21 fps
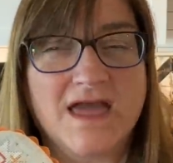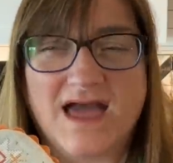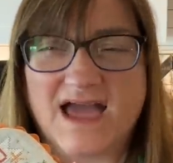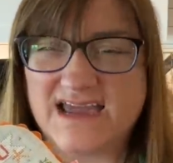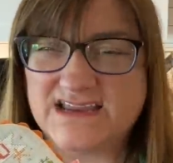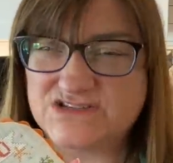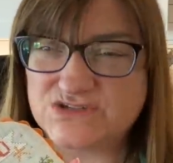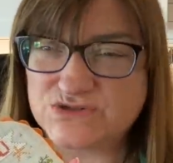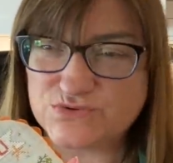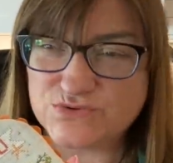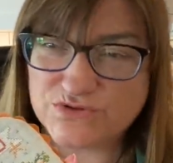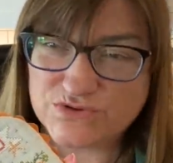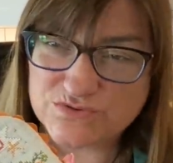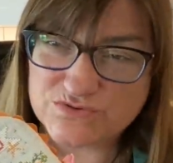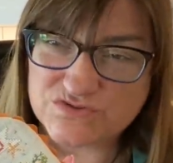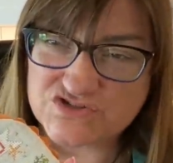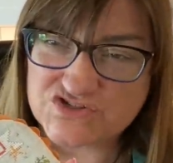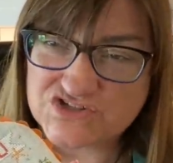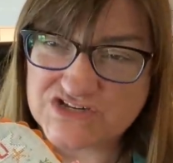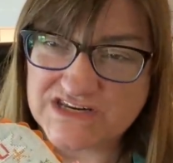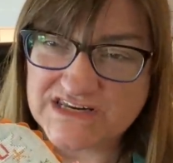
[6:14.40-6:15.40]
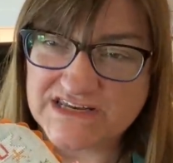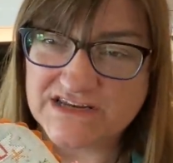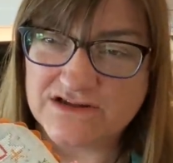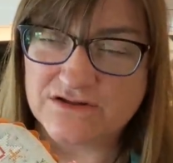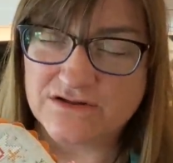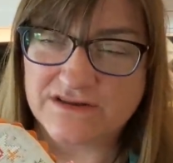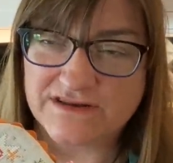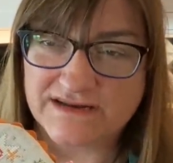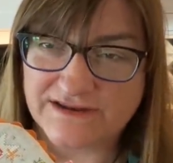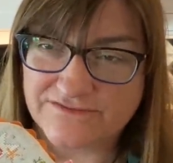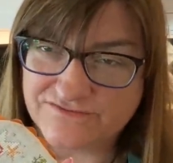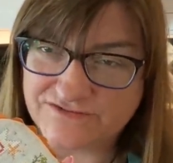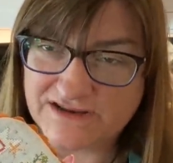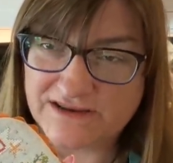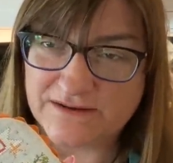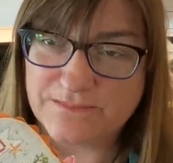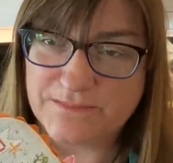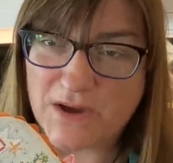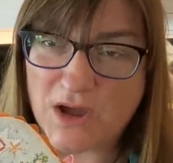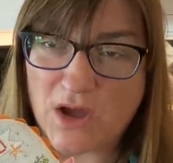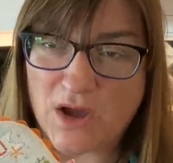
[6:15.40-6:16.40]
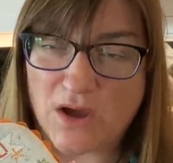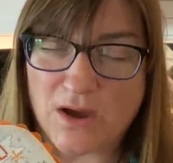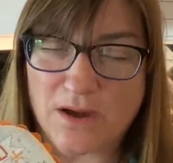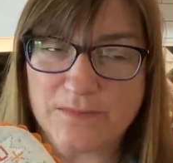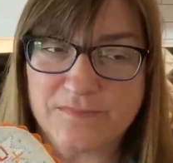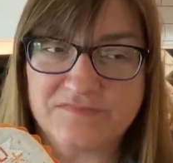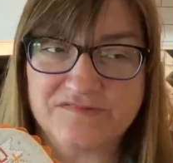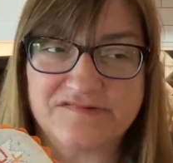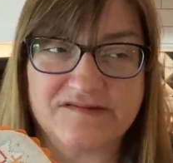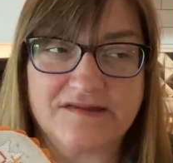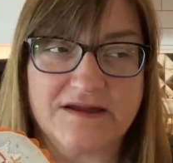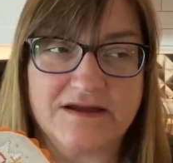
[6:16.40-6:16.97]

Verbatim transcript: I do use chenille, and I've done palms.